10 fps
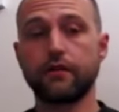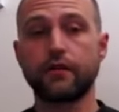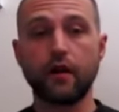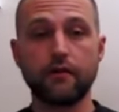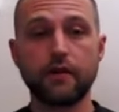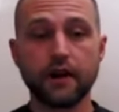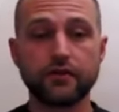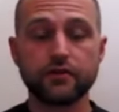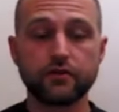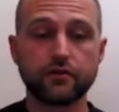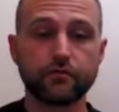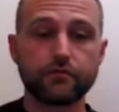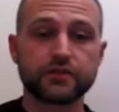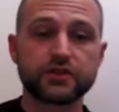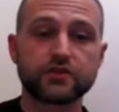So
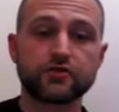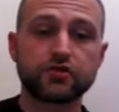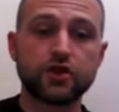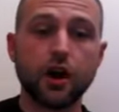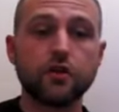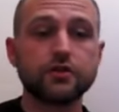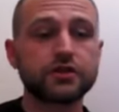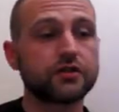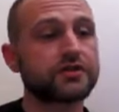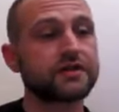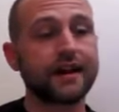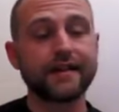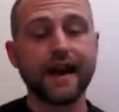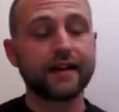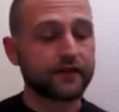shows such as
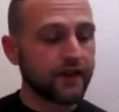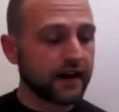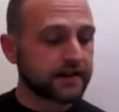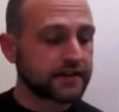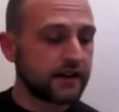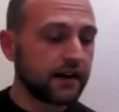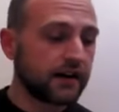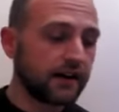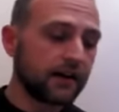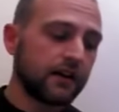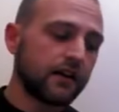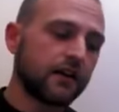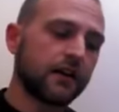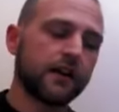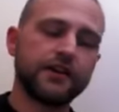like the X Factor,
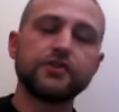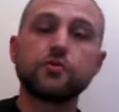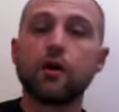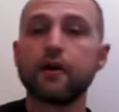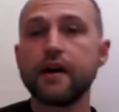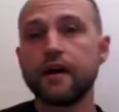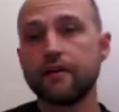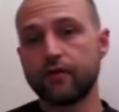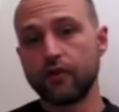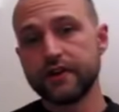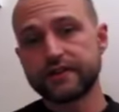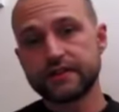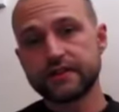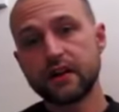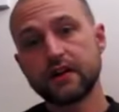Ninja Warrior,
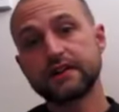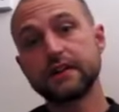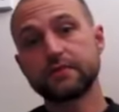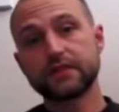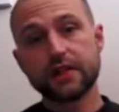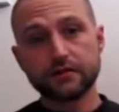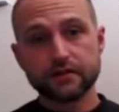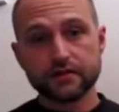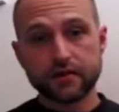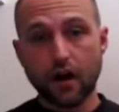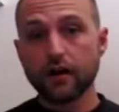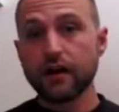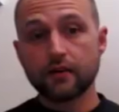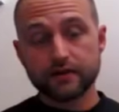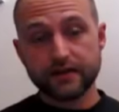Voice, Simpsons,
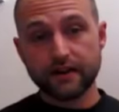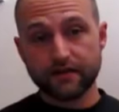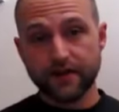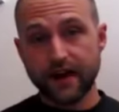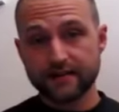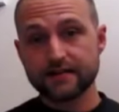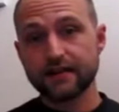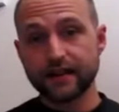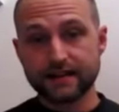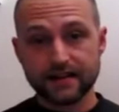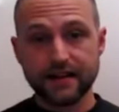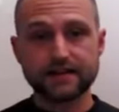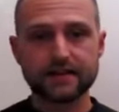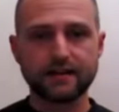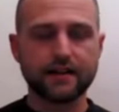Hollyoaks, if that still
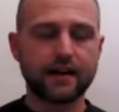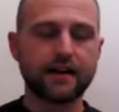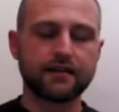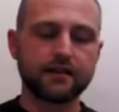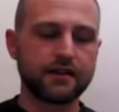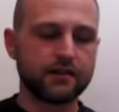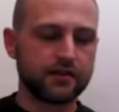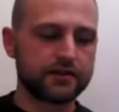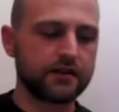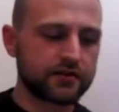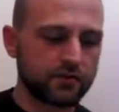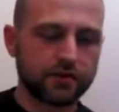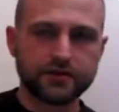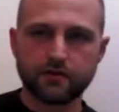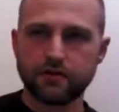exists. I think it does. I used to
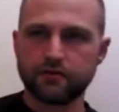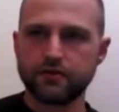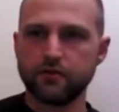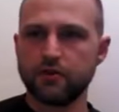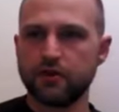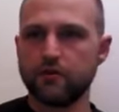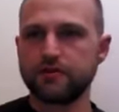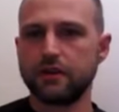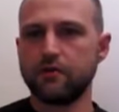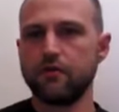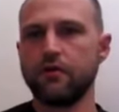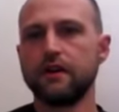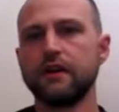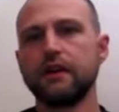watch it when I was young, but I don't watch it anymore.